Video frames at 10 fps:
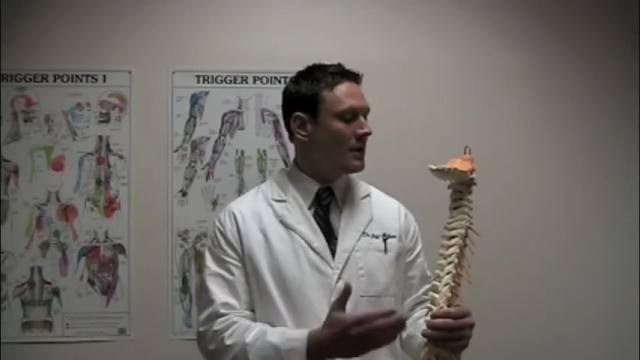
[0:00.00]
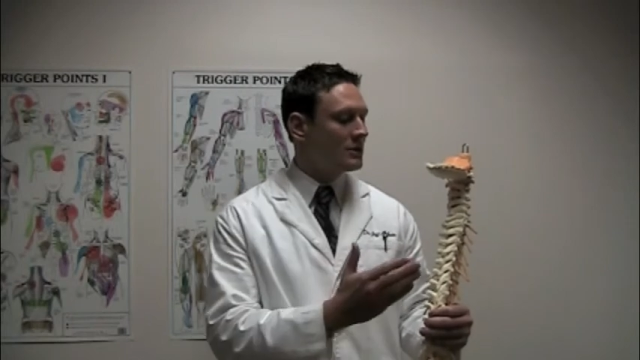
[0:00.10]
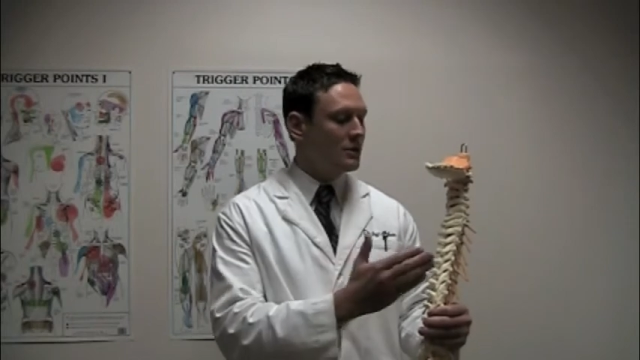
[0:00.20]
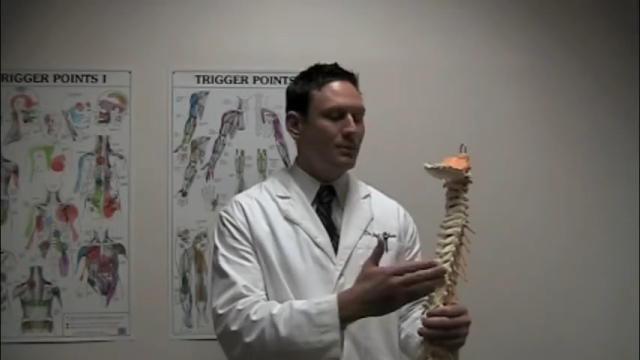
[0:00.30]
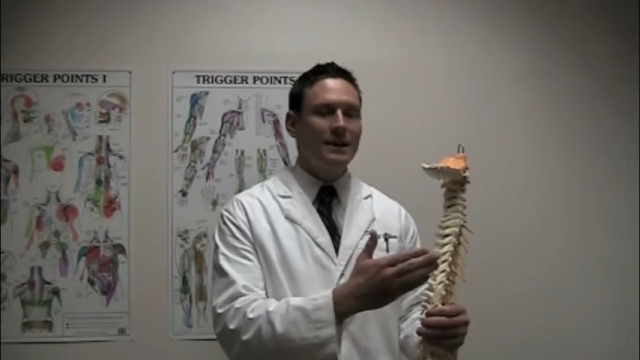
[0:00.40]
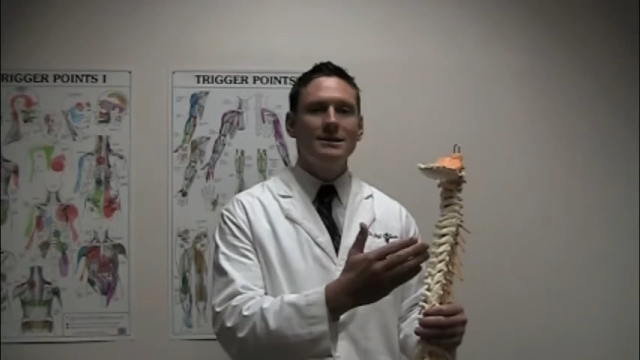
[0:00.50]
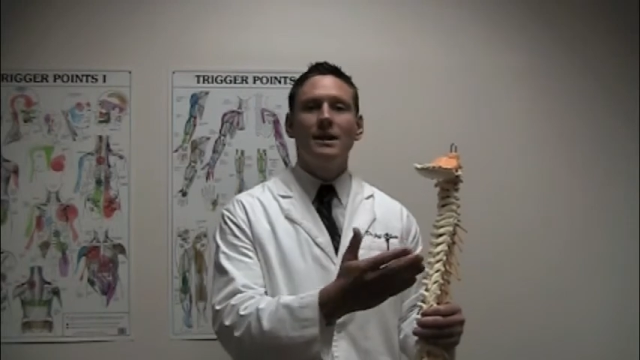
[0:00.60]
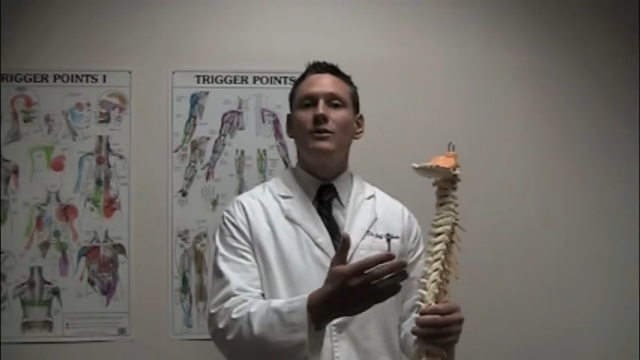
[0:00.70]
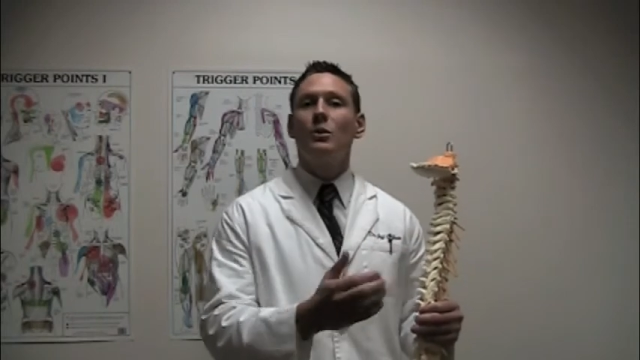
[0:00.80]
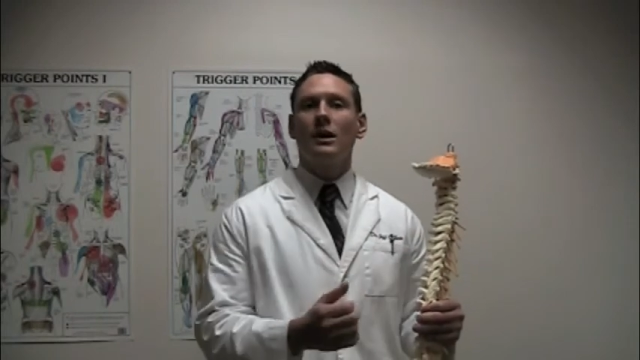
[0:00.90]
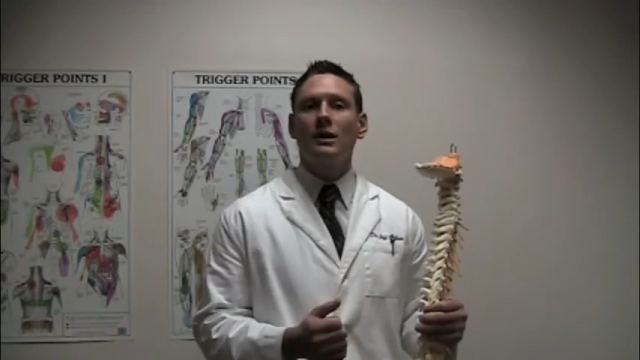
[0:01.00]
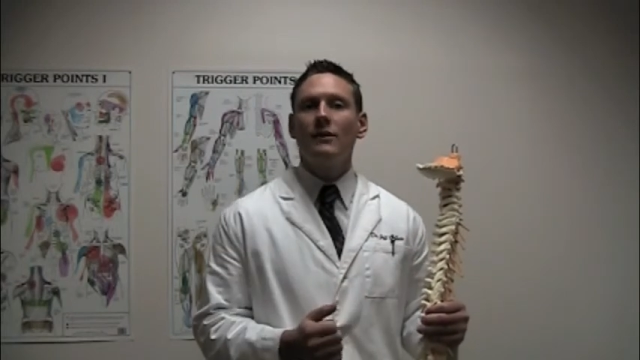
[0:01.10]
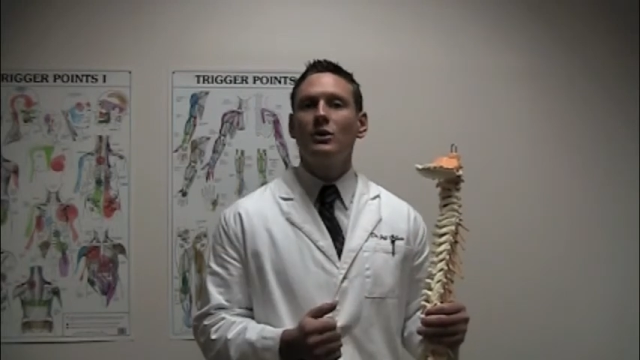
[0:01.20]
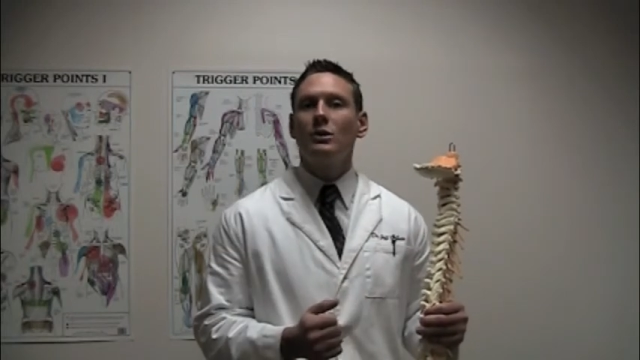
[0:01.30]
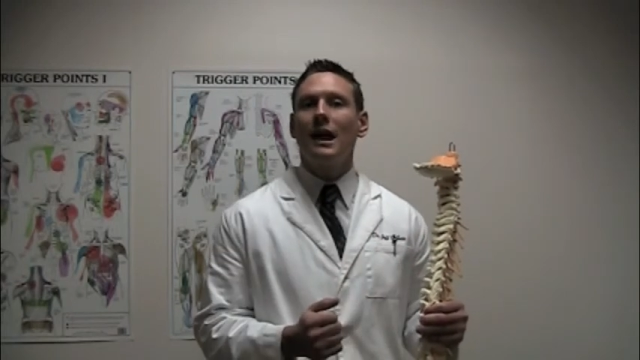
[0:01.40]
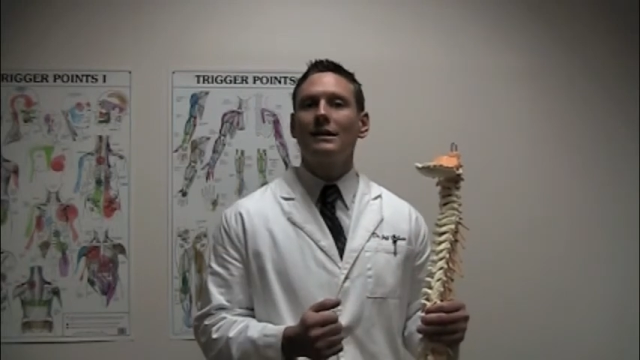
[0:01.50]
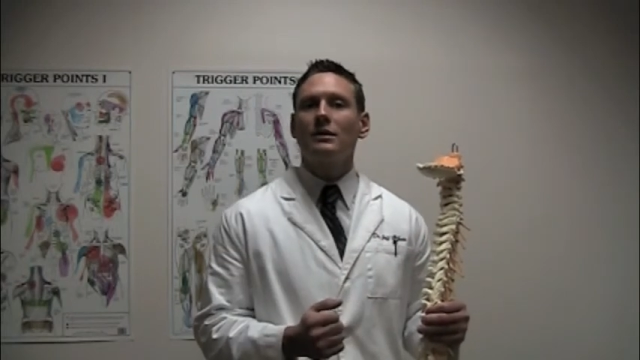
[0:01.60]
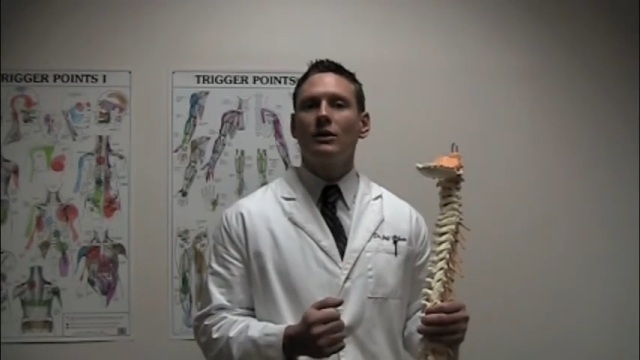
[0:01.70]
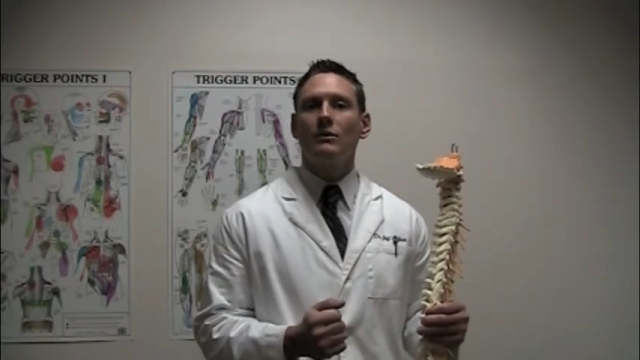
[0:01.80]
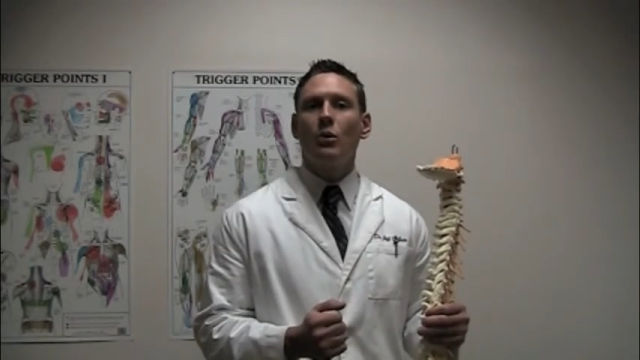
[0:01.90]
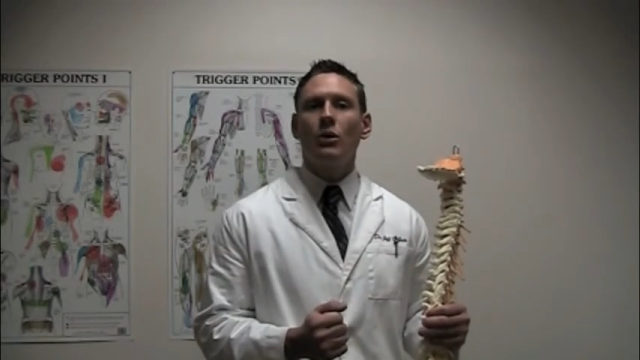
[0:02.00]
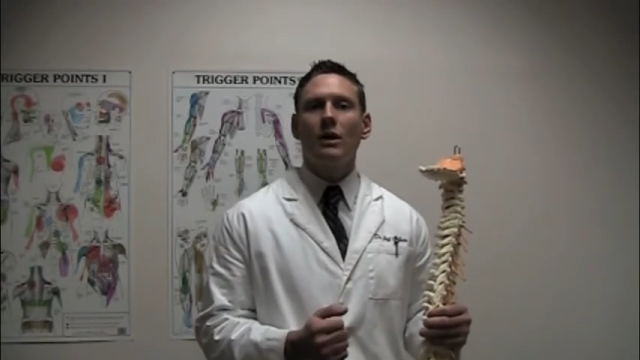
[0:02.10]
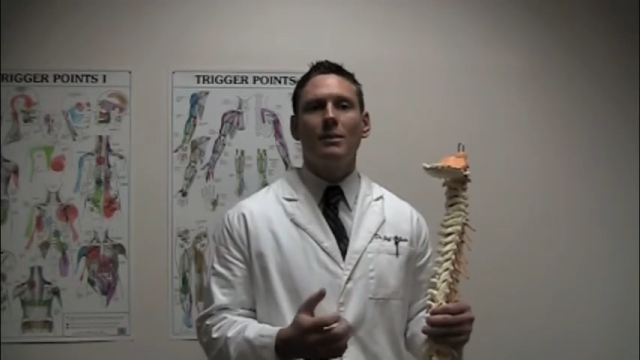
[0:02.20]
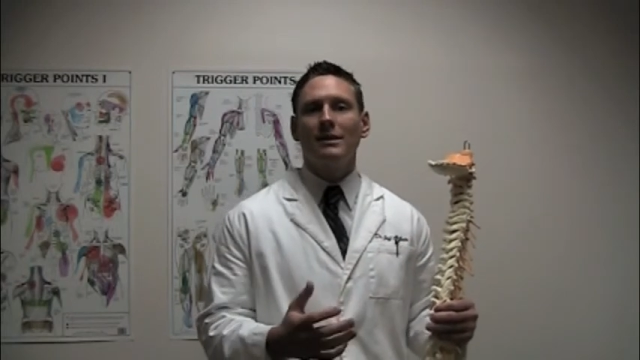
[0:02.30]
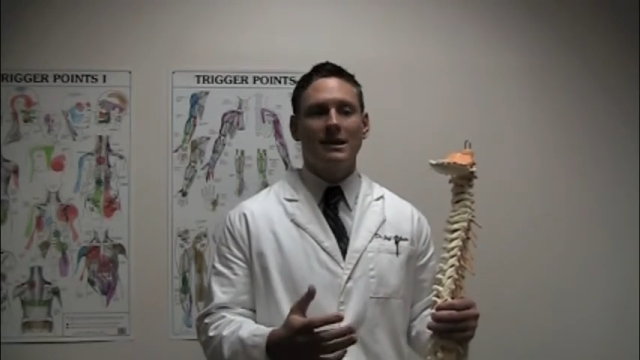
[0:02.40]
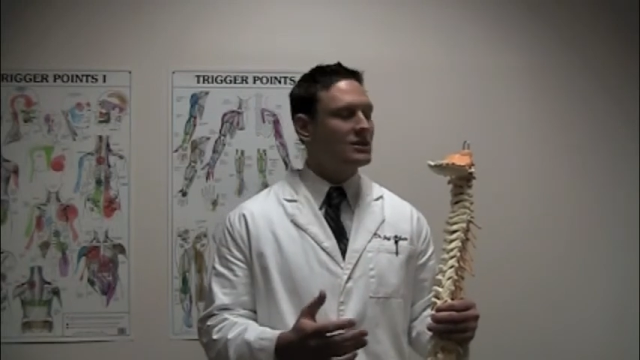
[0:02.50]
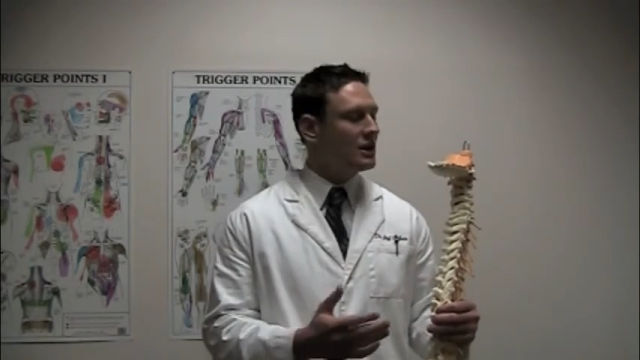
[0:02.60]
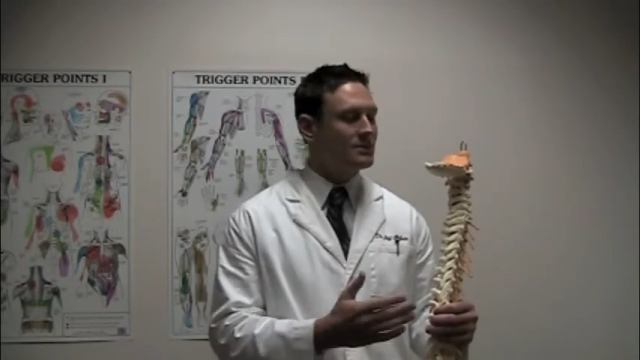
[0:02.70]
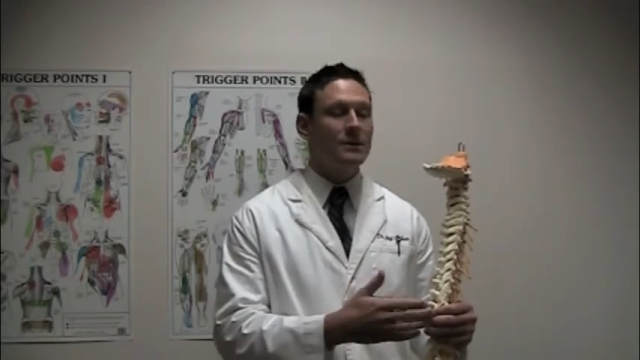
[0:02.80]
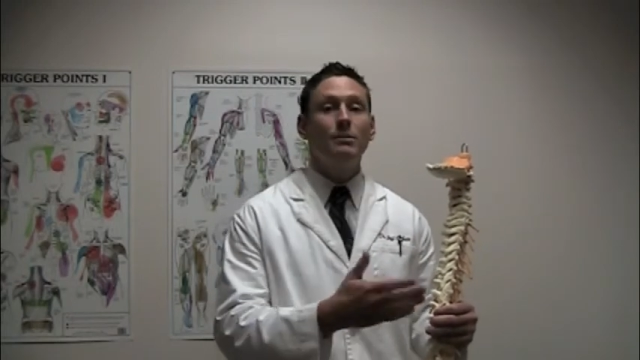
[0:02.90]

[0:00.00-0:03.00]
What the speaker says: So please, if you would like to learn more about the adjustment,